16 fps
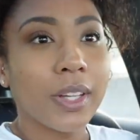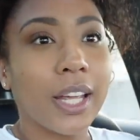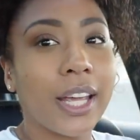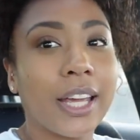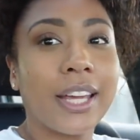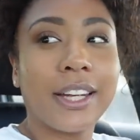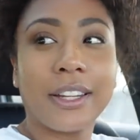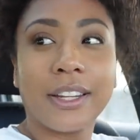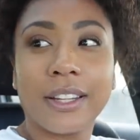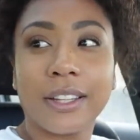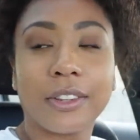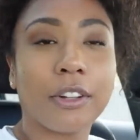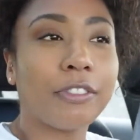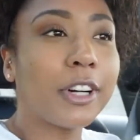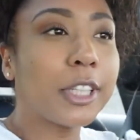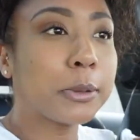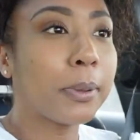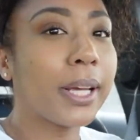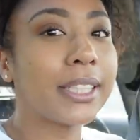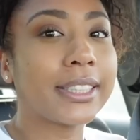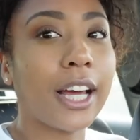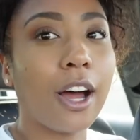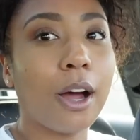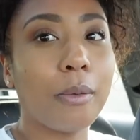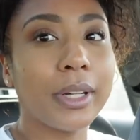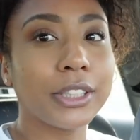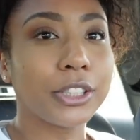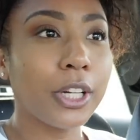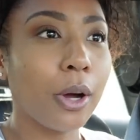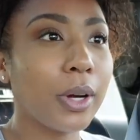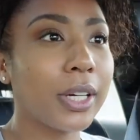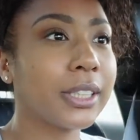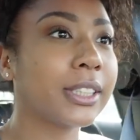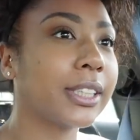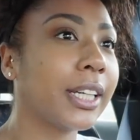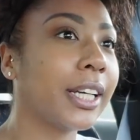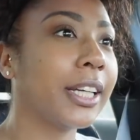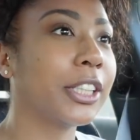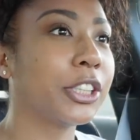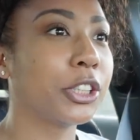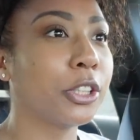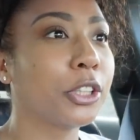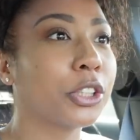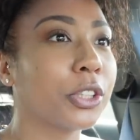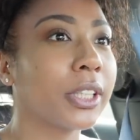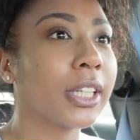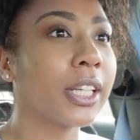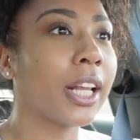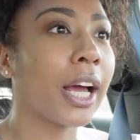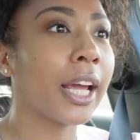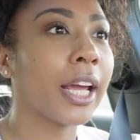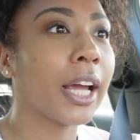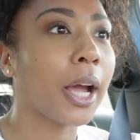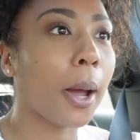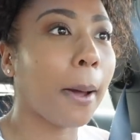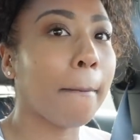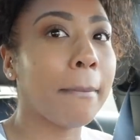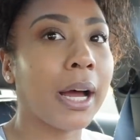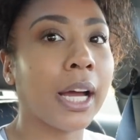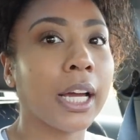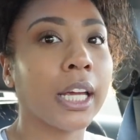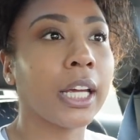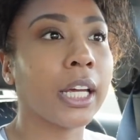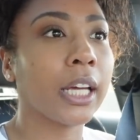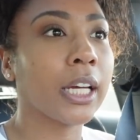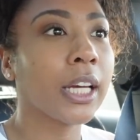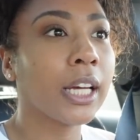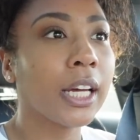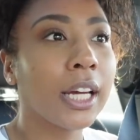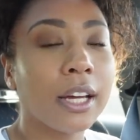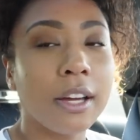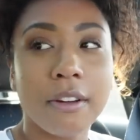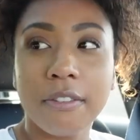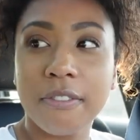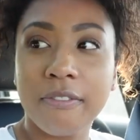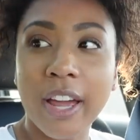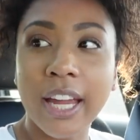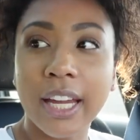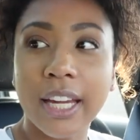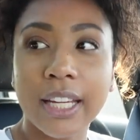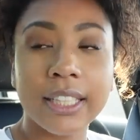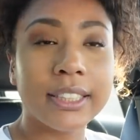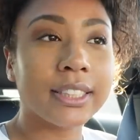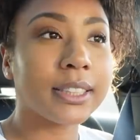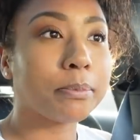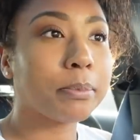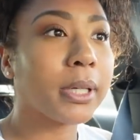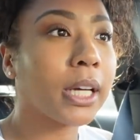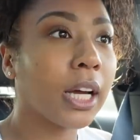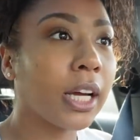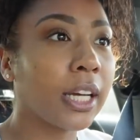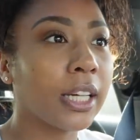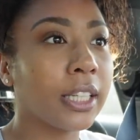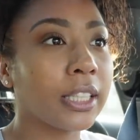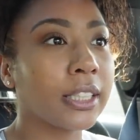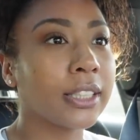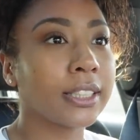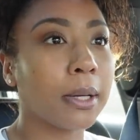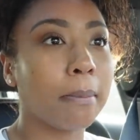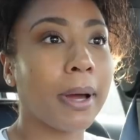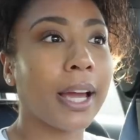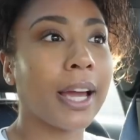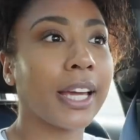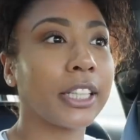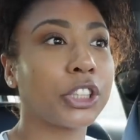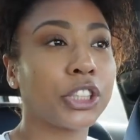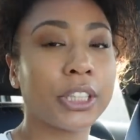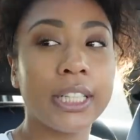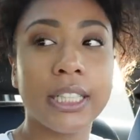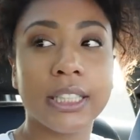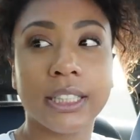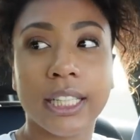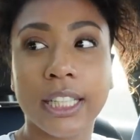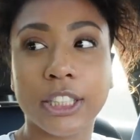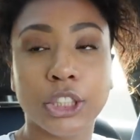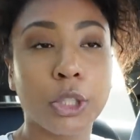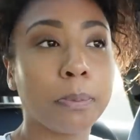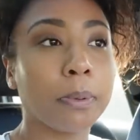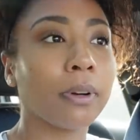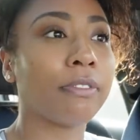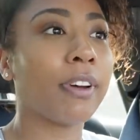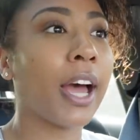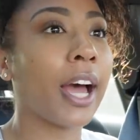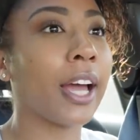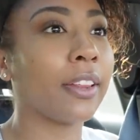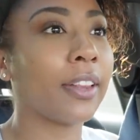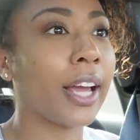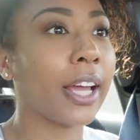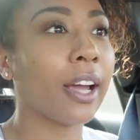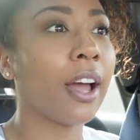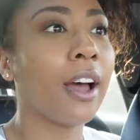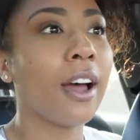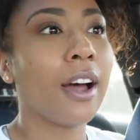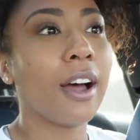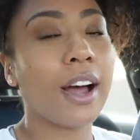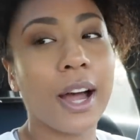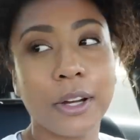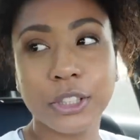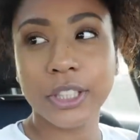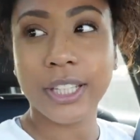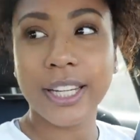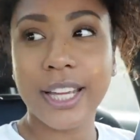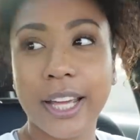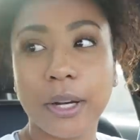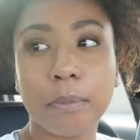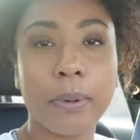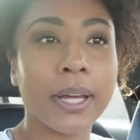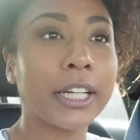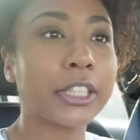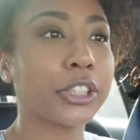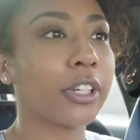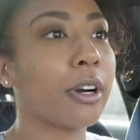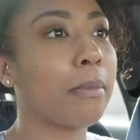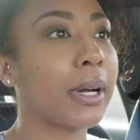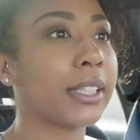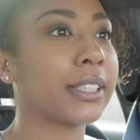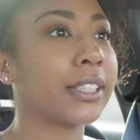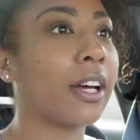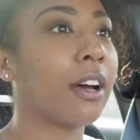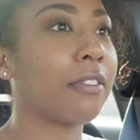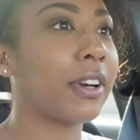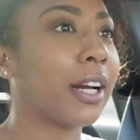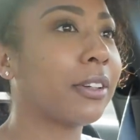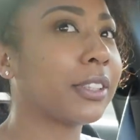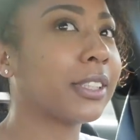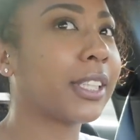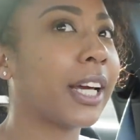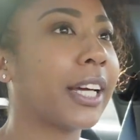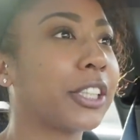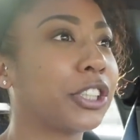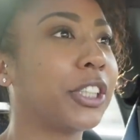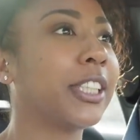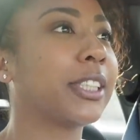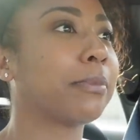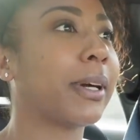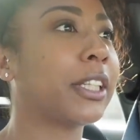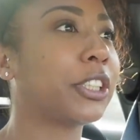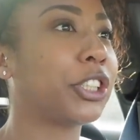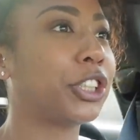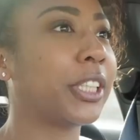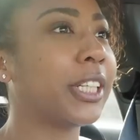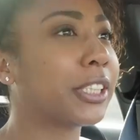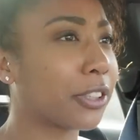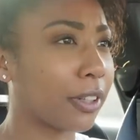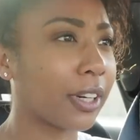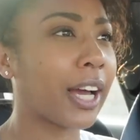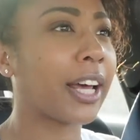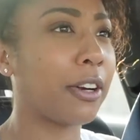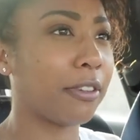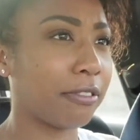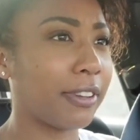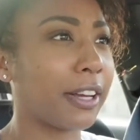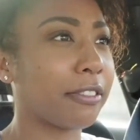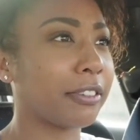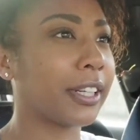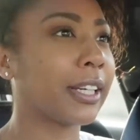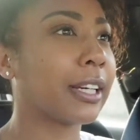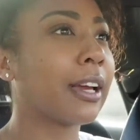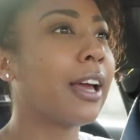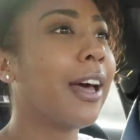And the first place I always notice it is usually like my face, because my cheeks get super fat. Like, I was looking at a picture of myself and I was like, geez, my cheeks are kind of fluffy.